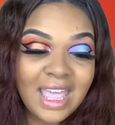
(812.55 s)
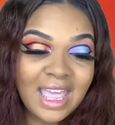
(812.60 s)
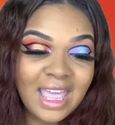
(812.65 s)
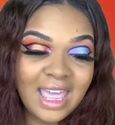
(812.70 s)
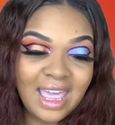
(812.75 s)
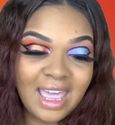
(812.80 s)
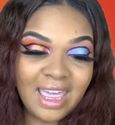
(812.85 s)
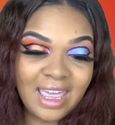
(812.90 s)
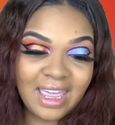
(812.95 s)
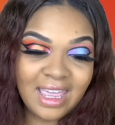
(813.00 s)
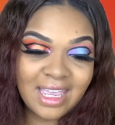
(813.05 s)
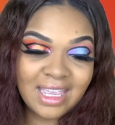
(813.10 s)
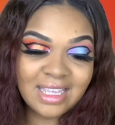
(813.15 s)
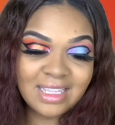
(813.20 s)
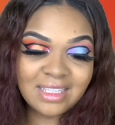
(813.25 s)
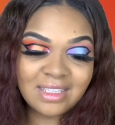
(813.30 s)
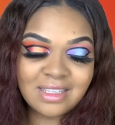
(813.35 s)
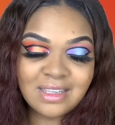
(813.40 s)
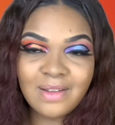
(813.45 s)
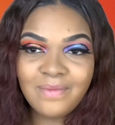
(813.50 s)

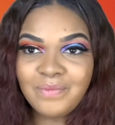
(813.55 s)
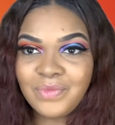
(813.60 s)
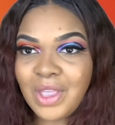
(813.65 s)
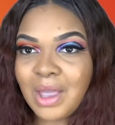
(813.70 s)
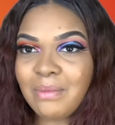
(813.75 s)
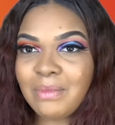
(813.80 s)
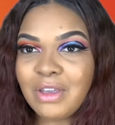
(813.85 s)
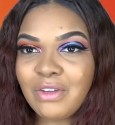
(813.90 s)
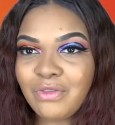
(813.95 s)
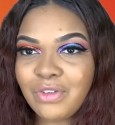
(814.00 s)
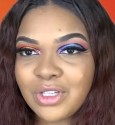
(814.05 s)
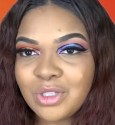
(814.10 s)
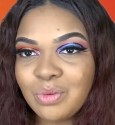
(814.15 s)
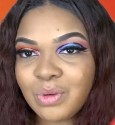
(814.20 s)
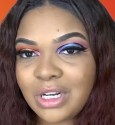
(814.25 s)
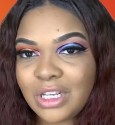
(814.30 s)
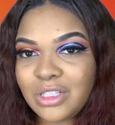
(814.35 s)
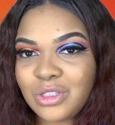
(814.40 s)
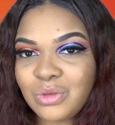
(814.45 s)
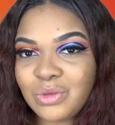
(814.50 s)
And I mean, for
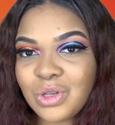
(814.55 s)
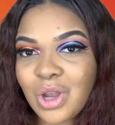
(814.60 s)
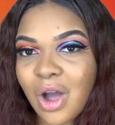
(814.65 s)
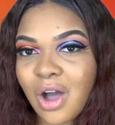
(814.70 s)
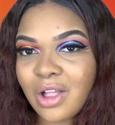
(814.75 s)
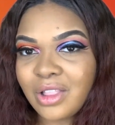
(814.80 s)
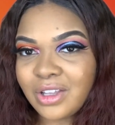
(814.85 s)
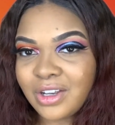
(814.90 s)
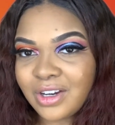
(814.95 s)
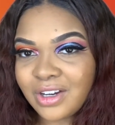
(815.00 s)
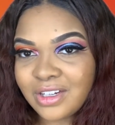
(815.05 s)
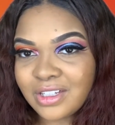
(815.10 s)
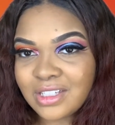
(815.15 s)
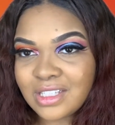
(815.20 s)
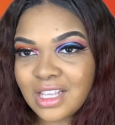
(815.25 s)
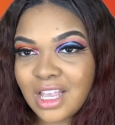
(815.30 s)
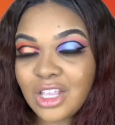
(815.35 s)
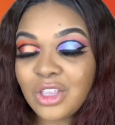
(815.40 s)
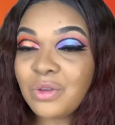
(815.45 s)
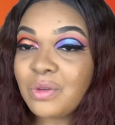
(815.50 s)
$22
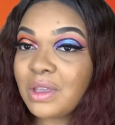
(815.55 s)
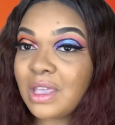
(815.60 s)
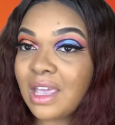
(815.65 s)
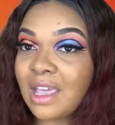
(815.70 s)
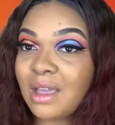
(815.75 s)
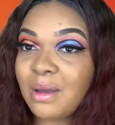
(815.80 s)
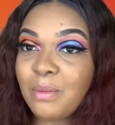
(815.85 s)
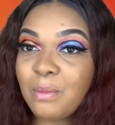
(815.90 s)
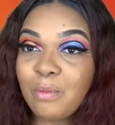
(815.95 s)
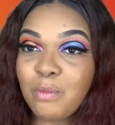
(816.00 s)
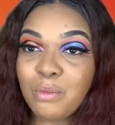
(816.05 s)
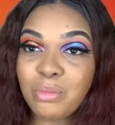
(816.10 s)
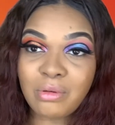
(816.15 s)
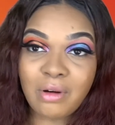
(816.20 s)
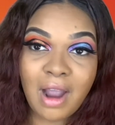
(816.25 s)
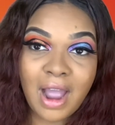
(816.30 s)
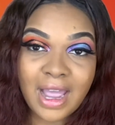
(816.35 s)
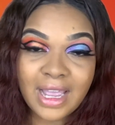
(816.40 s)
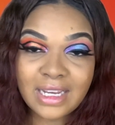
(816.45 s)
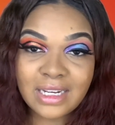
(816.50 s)
and you get
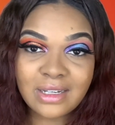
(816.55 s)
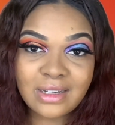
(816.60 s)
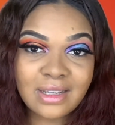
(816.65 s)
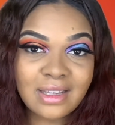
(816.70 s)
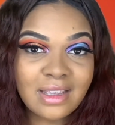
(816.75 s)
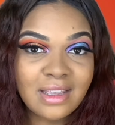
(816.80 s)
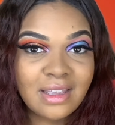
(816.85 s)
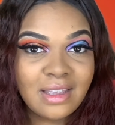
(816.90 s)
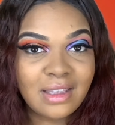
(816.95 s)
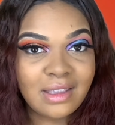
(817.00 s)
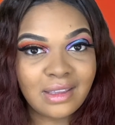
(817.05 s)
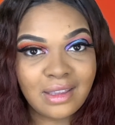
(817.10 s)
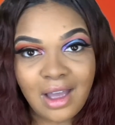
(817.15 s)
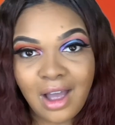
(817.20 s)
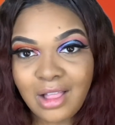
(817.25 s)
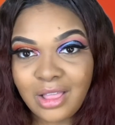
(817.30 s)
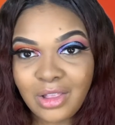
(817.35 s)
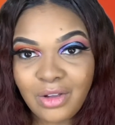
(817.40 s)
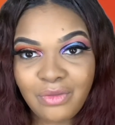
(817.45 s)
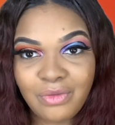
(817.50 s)
bright,
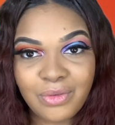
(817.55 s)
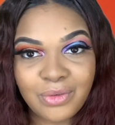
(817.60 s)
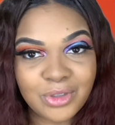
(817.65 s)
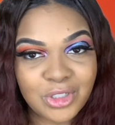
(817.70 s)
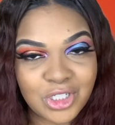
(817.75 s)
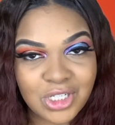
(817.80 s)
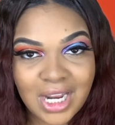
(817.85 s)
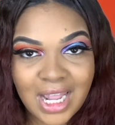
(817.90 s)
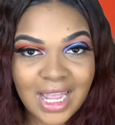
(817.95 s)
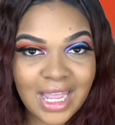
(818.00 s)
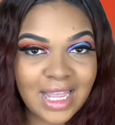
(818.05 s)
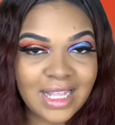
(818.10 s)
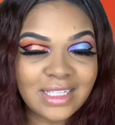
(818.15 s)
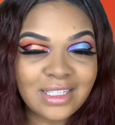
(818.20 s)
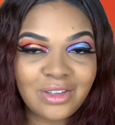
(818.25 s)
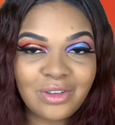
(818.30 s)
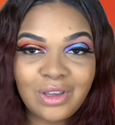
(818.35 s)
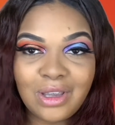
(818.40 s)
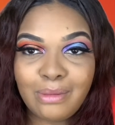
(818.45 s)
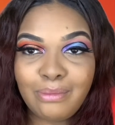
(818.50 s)
colorful shades
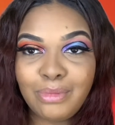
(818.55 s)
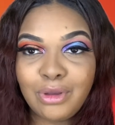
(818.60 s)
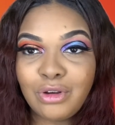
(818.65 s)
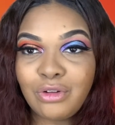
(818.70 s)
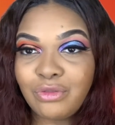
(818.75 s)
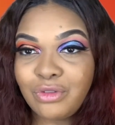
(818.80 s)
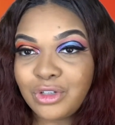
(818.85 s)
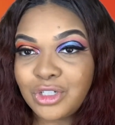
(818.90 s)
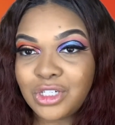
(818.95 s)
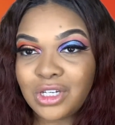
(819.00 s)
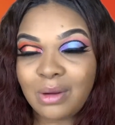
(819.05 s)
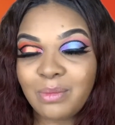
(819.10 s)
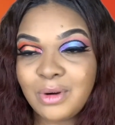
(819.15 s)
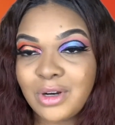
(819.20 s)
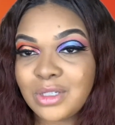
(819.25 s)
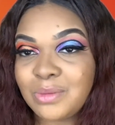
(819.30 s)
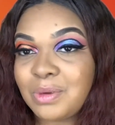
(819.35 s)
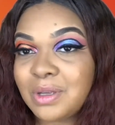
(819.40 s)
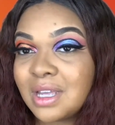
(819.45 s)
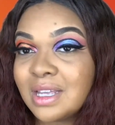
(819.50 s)
and you get beautiful
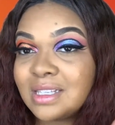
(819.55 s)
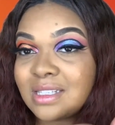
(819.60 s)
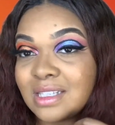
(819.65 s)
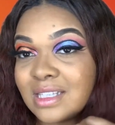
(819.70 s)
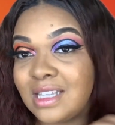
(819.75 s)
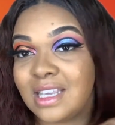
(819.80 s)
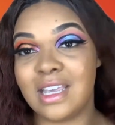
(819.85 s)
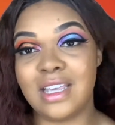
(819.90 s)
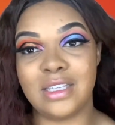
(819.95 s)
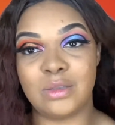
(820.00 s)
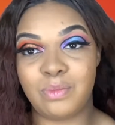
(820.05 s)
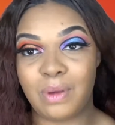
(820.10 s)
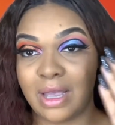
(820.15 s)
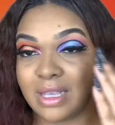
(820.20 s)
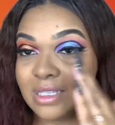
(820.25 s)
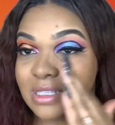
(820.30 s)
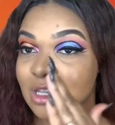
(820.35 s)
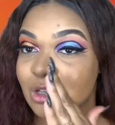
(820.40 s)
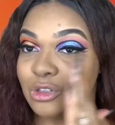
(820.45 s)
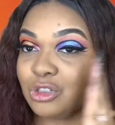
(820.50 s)
shimmers, because these
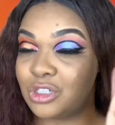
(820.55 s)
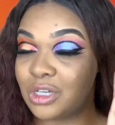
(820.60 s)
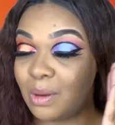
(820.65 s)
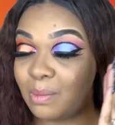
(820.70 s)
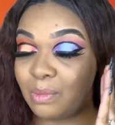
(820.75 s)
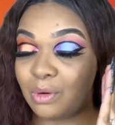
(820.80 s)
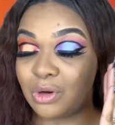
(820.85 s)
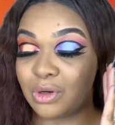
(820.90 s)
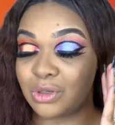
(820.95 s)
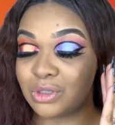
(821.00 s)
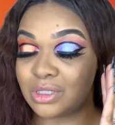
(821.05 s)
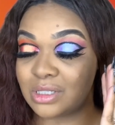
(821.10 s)
pastel shimmers,